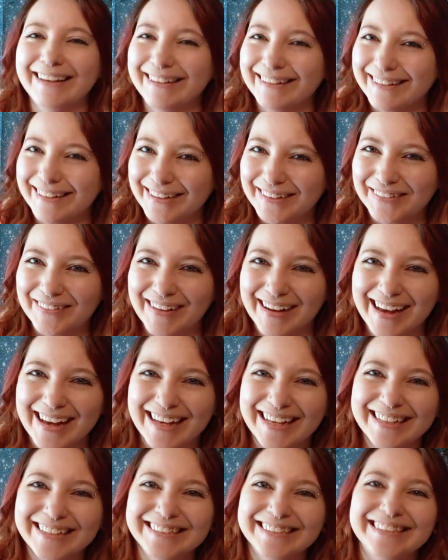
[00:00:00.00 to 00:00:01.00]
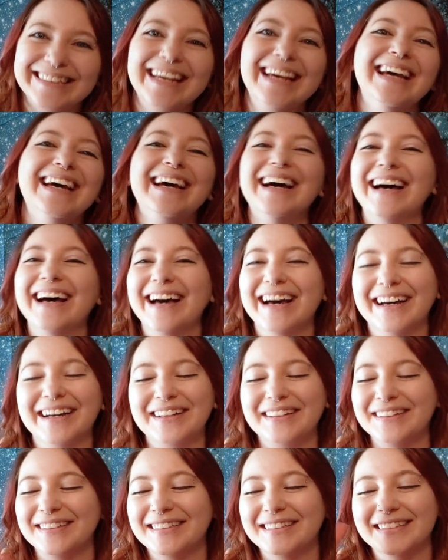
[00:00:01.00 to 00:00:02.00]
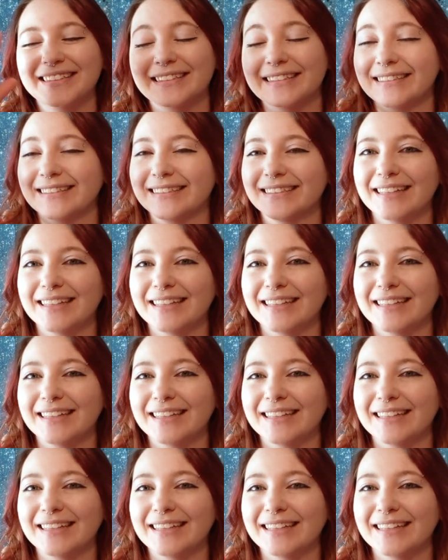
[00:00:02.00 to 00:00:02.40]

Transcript: Anyways, uh,